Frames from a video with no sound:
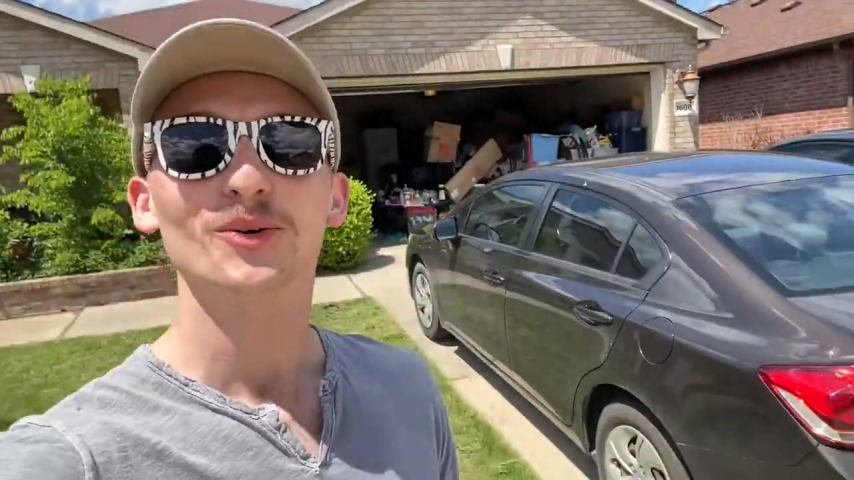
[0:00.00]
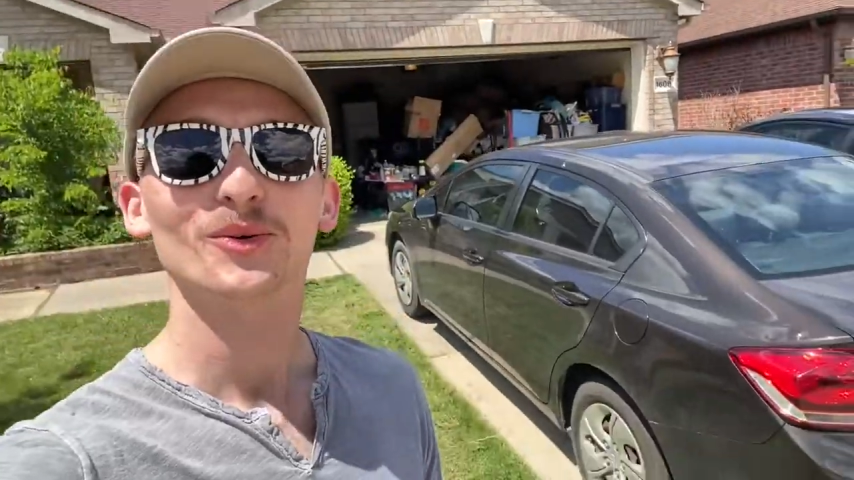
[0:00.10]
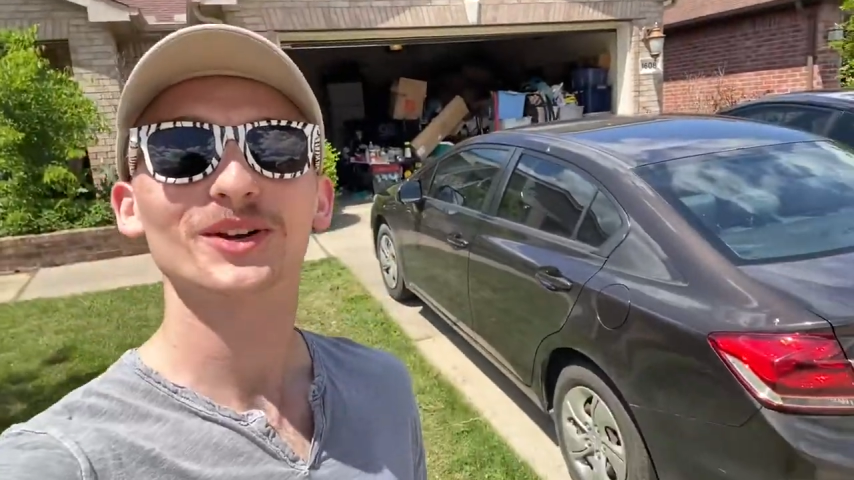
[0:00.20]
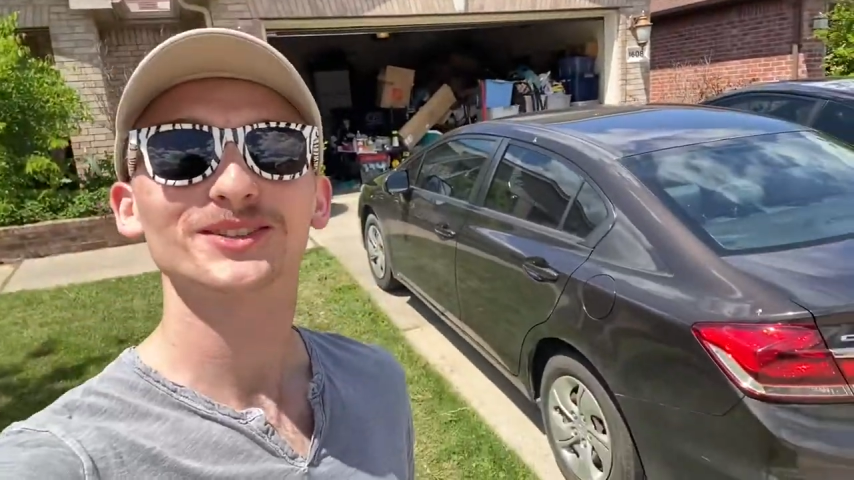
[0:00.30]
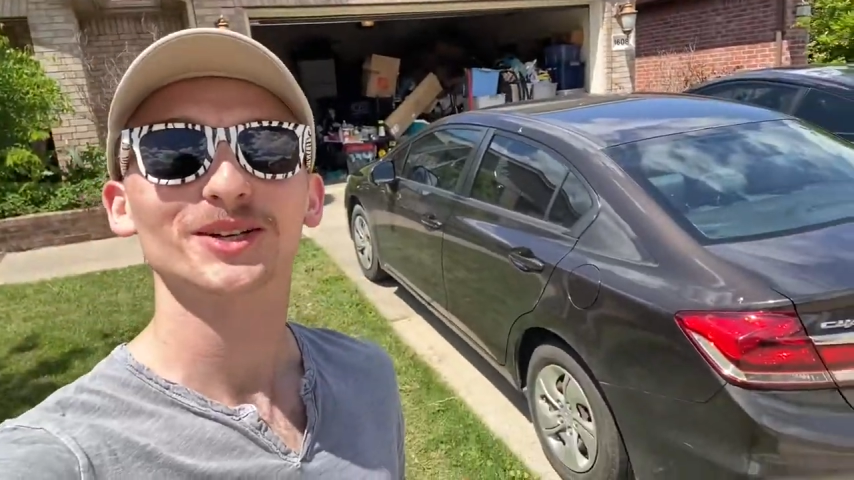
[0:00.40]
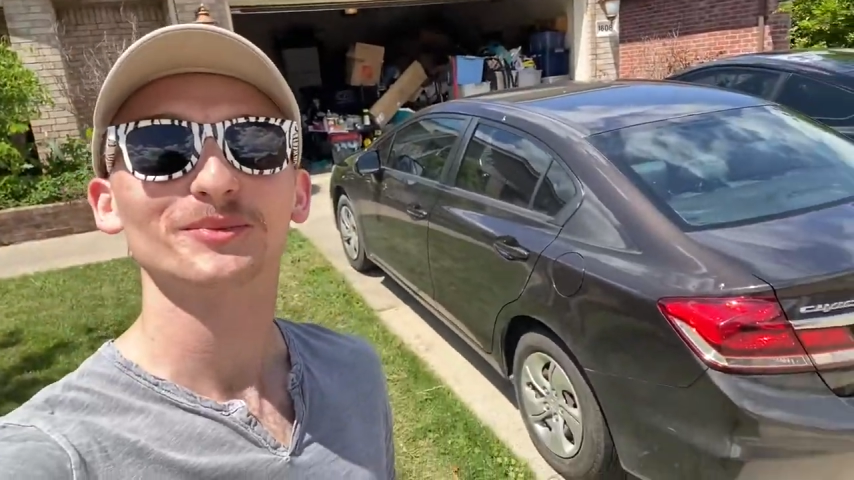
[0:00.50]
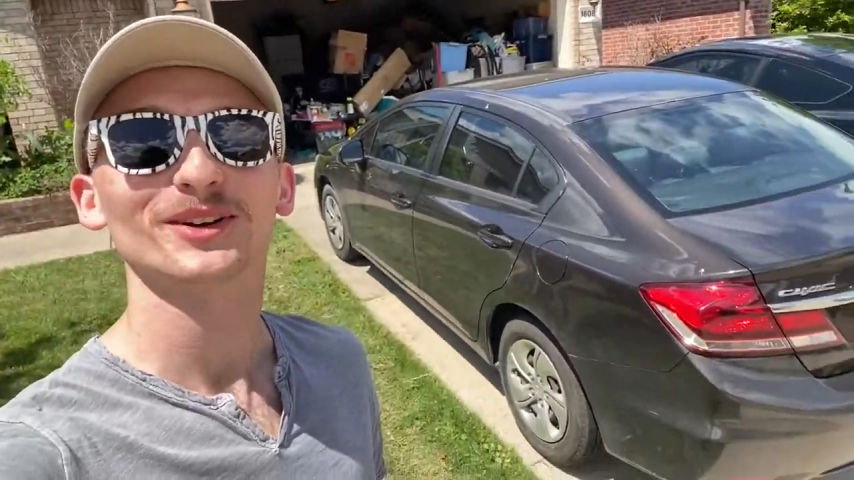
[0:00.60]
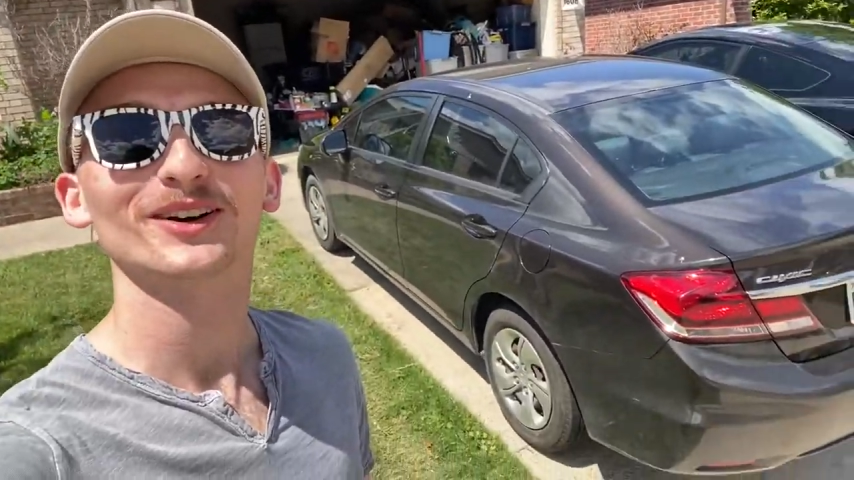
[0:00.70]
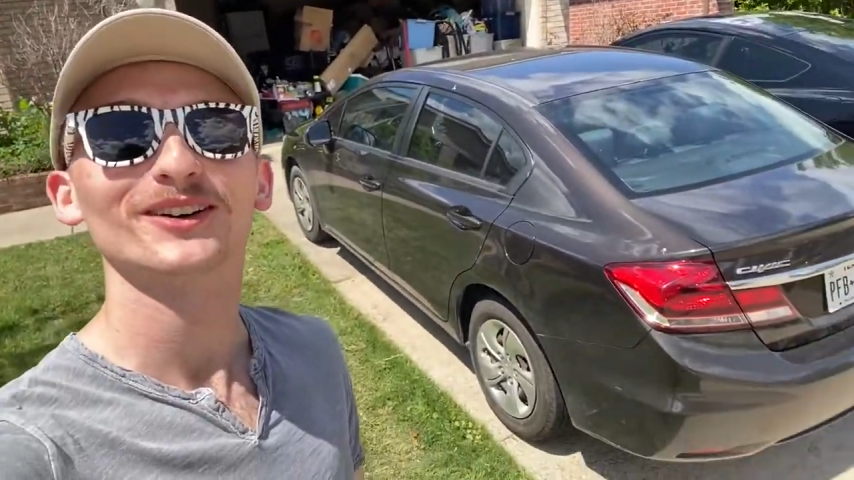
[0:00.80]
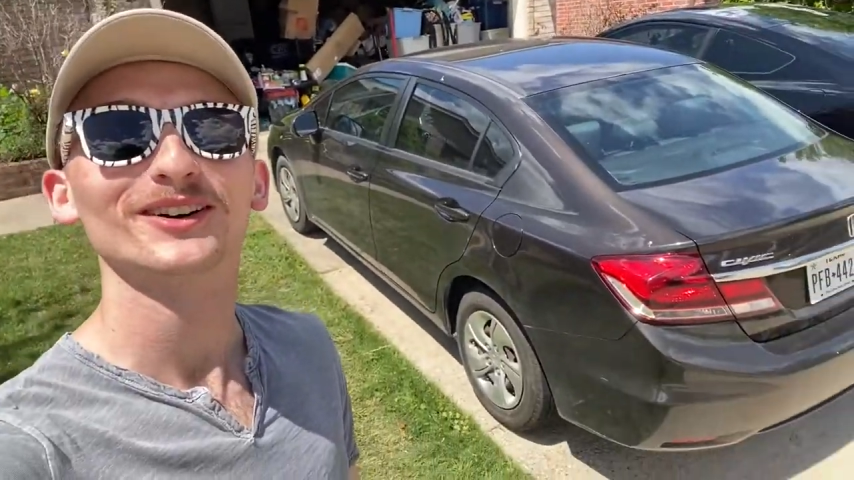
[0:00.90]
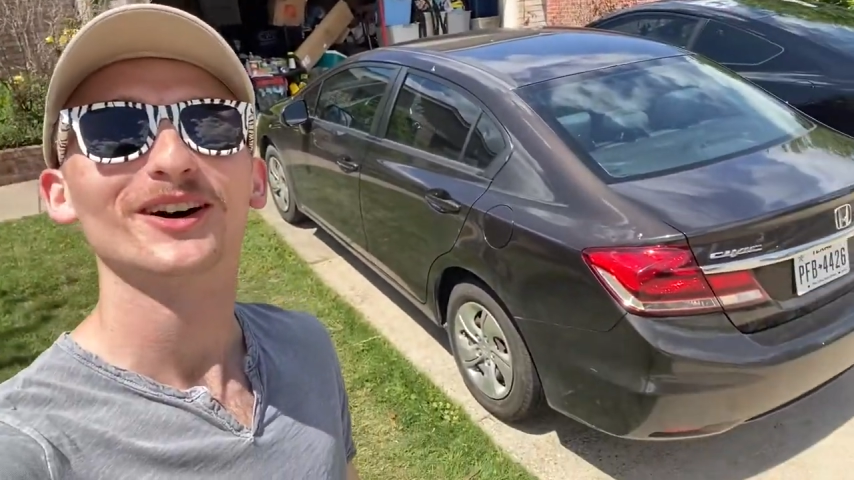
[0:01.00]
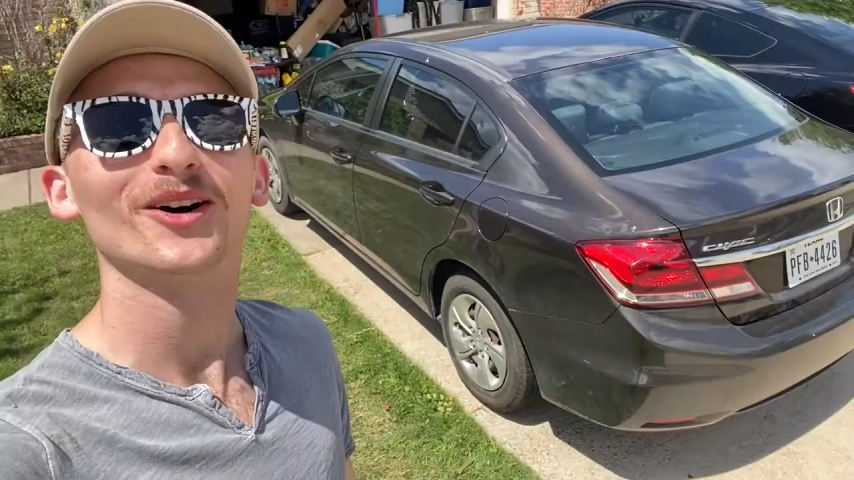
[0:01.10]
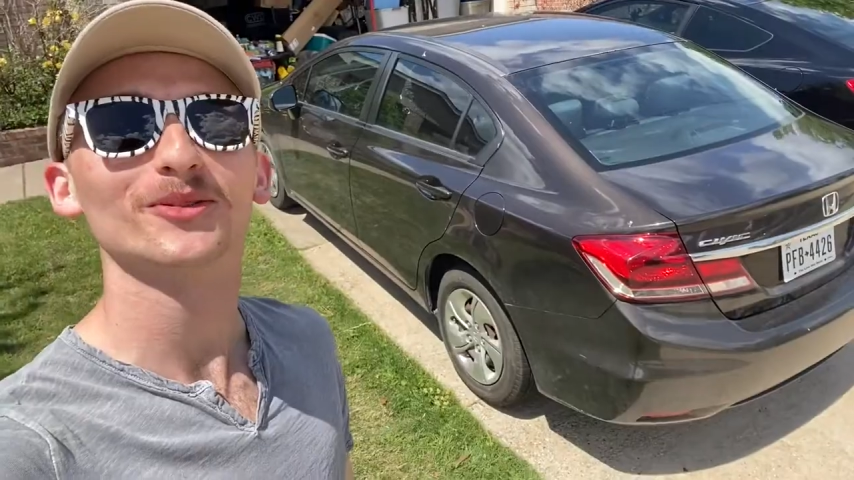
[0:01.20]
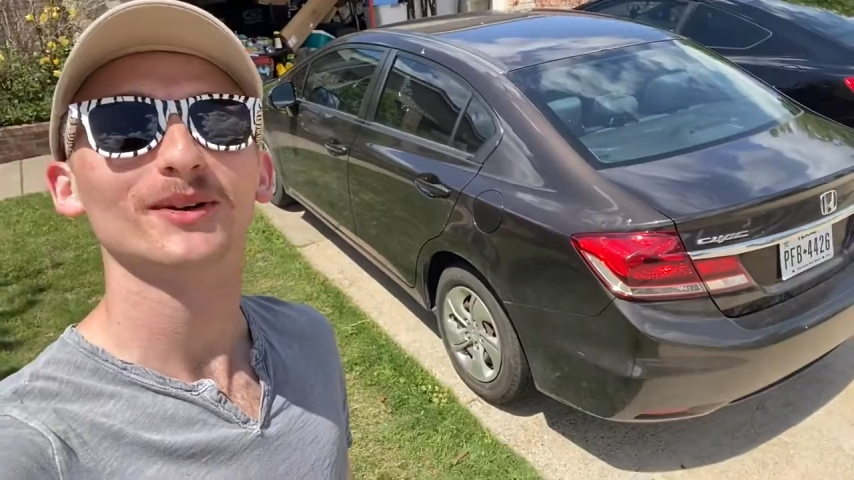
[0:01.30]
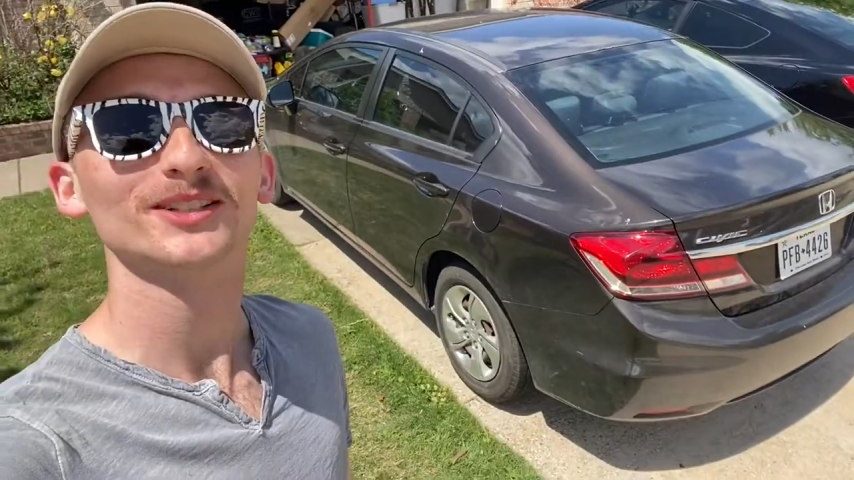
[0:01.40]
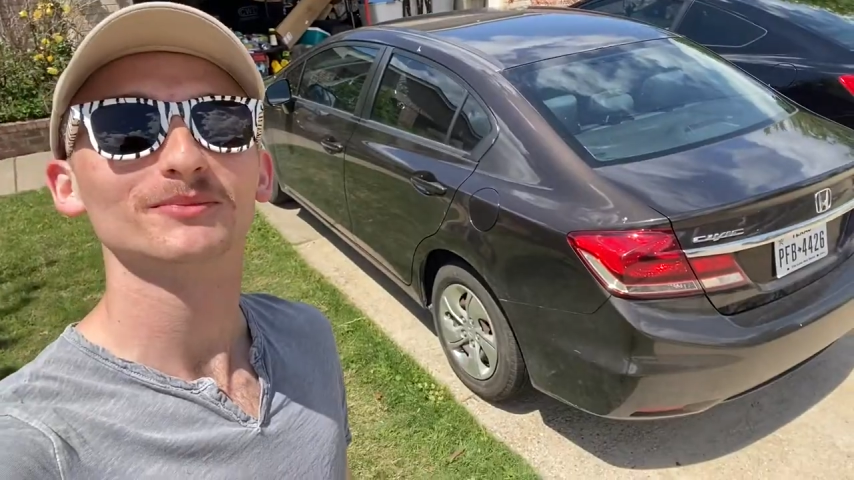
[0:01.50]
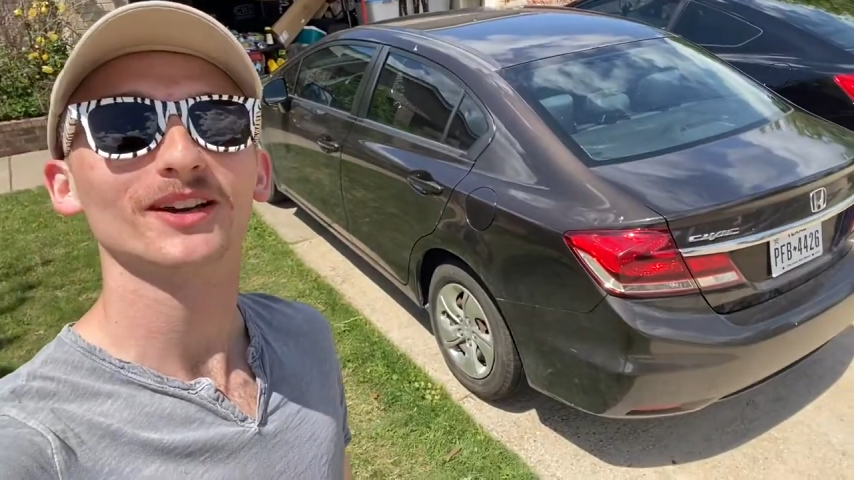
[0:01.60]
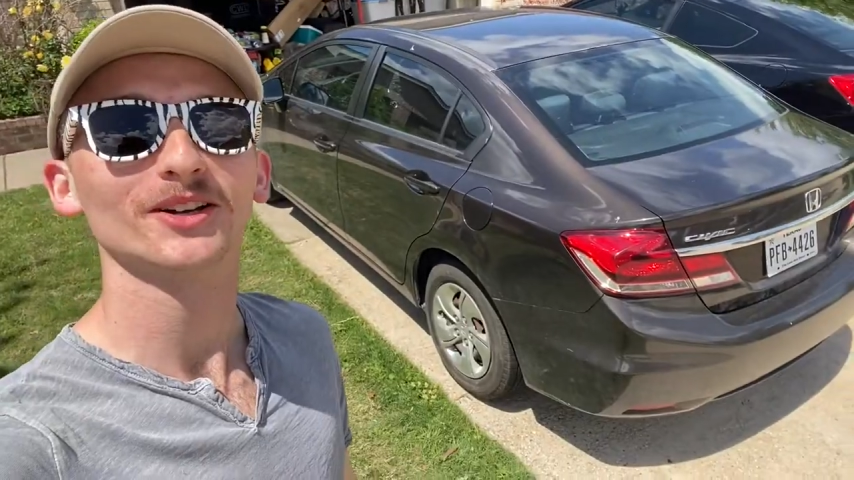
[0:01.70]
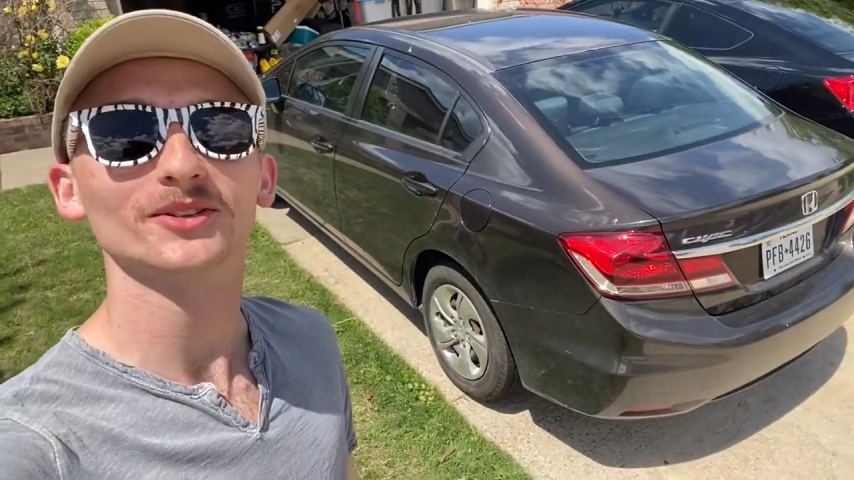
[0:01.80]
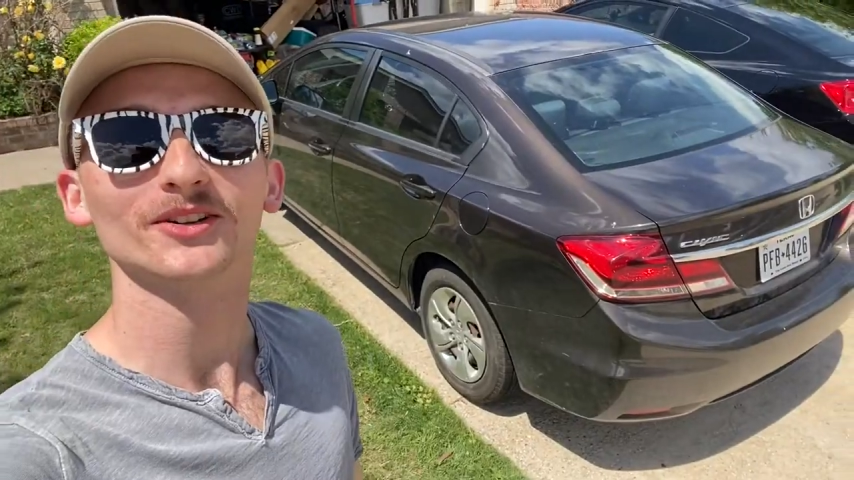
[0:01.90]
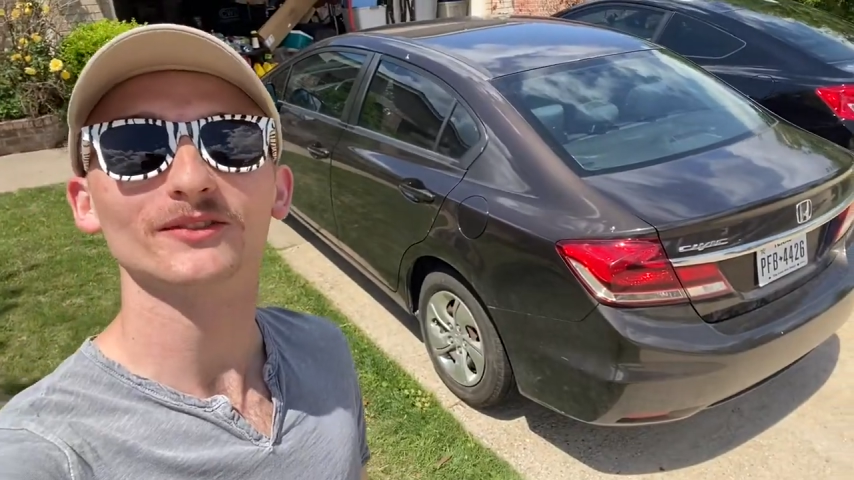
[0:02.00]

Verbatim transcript: What is up, y'all? Alden Massey back here another